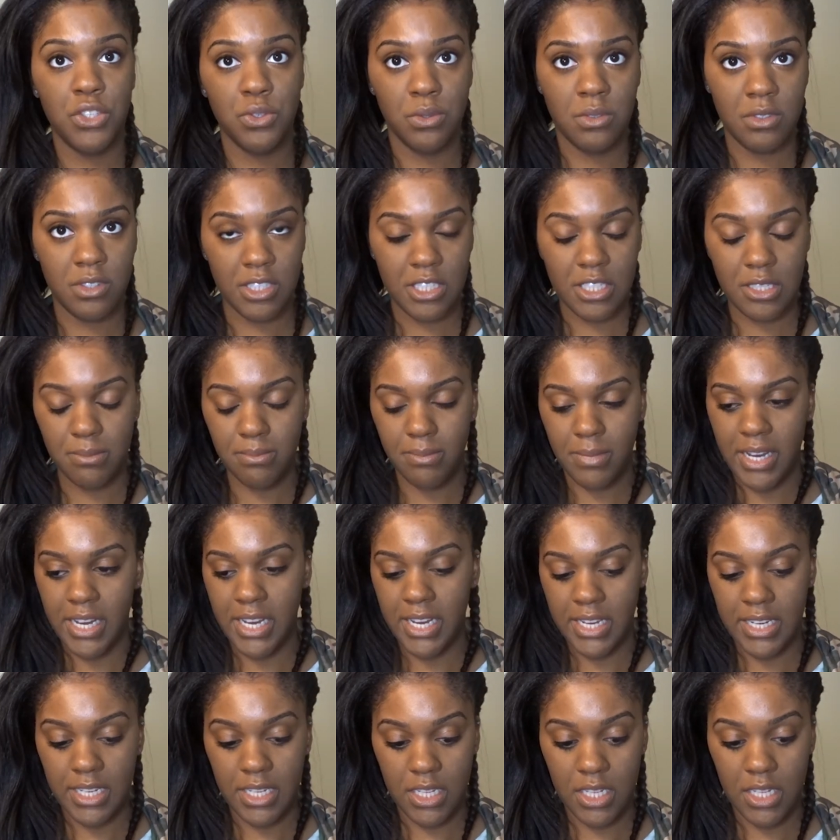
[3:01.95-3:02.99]
using
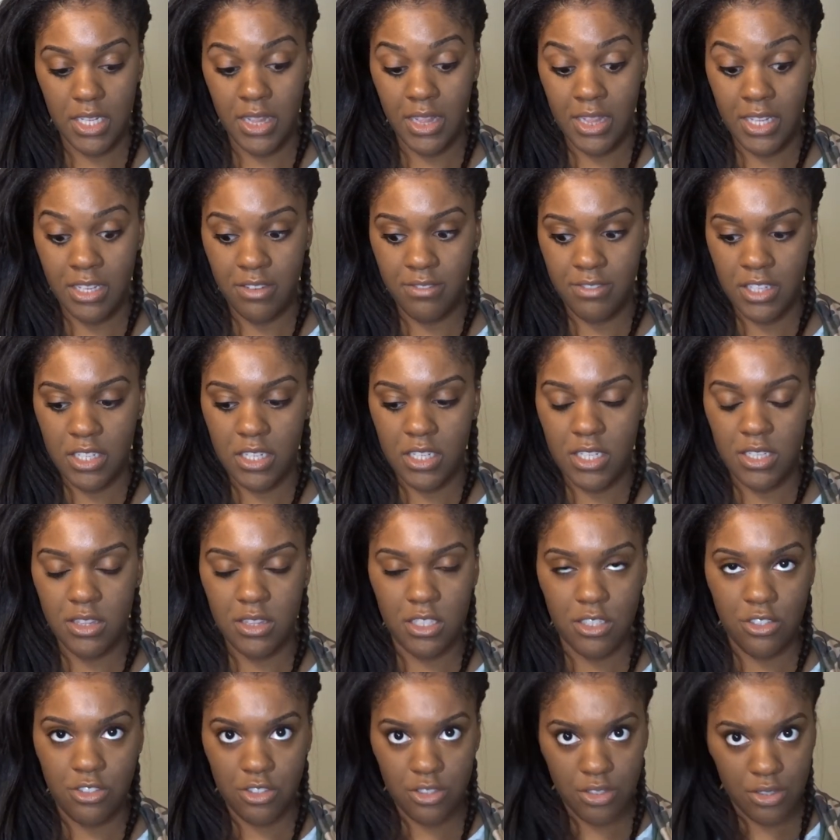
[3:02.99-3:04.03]
my leave-in
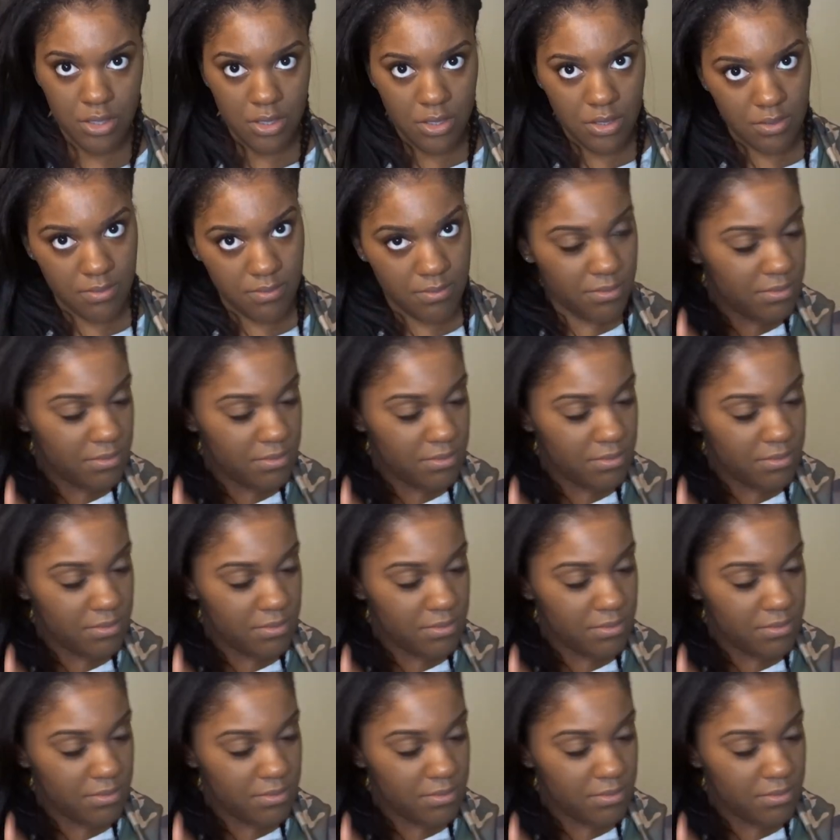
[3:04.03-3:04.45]
conditioner.